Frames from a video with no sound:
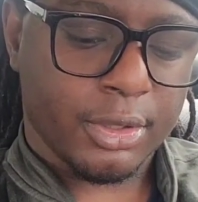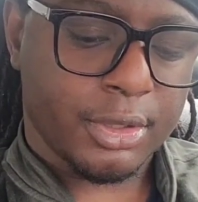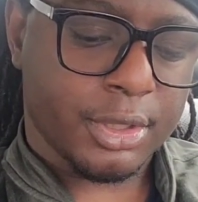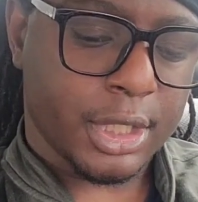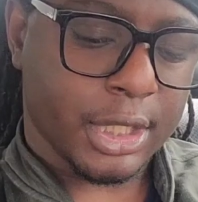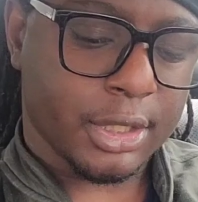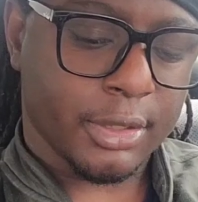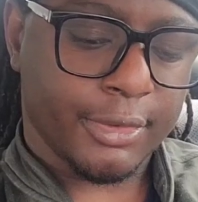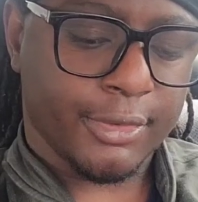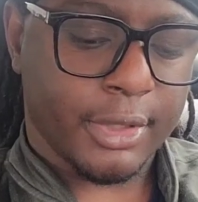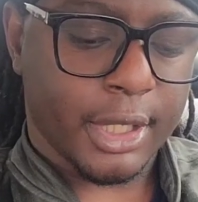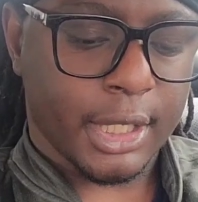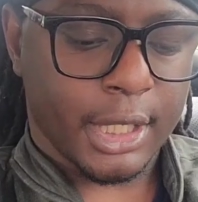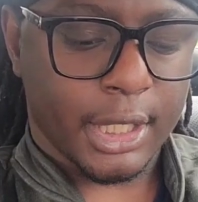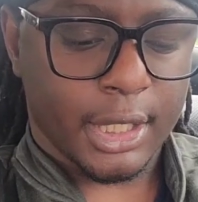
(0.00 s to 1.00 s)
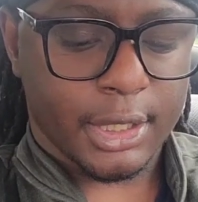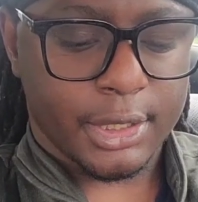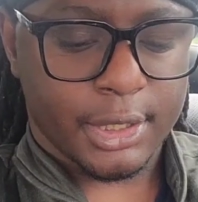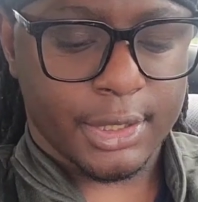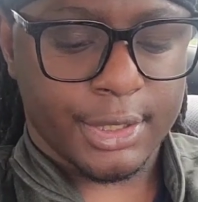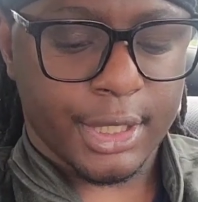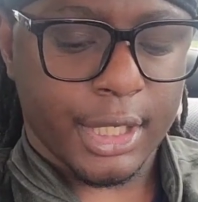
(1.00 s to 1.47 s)
Sector
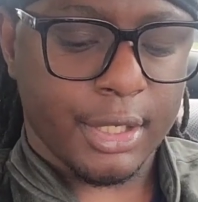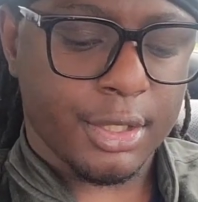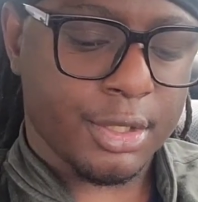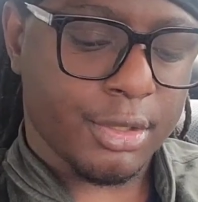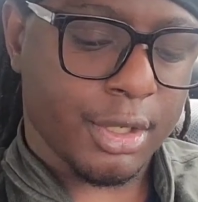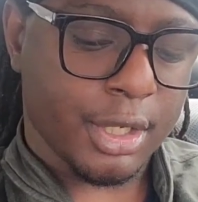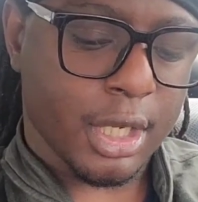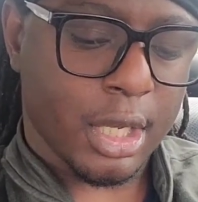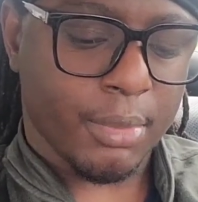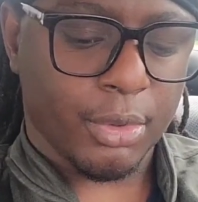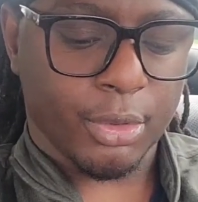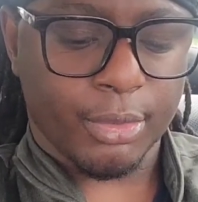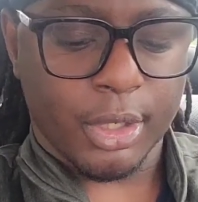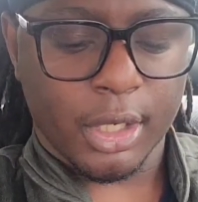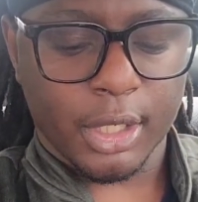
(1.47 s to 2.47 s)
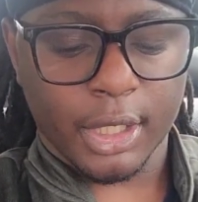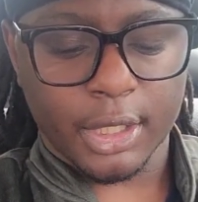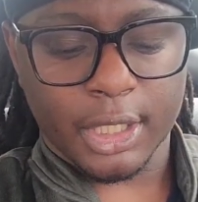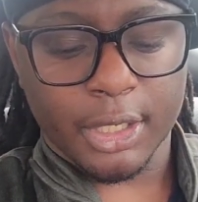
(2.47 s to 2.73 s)
finances, industry, capital market.